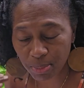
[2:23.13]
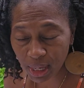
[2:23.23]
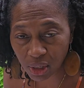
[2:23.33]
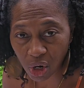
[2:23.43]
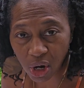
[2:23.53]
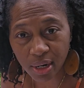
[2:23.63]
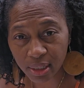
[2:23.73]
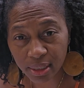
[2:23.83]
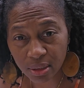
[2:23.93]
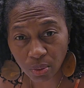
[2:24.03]
bed
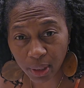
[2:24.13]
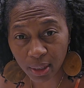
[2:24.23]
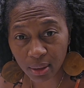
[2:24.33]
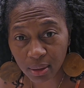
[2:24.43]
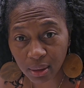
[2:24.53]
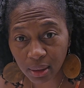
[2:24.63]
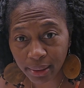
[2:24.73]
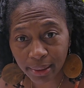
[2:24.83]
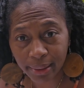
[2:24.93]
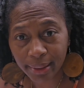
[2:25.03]
garden as well.
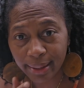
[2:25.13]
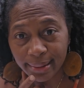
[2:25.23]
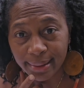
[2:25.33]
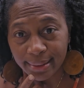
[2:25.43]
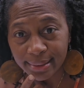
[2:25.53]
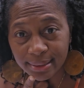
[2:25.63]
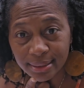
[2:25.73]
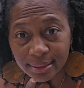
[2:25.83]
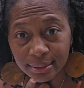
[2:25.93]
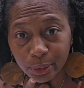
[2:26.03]
And
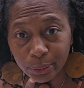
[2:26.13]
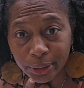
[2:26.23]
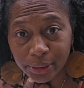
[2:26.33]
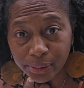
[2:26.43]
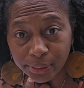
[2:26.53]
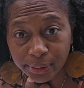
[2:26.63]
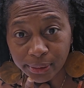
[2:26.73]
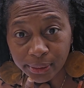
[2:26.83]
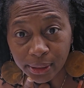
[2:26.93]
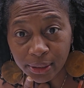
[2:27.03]
who knows,
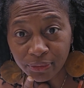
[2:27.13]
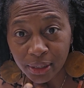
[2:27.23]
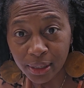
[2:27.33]
if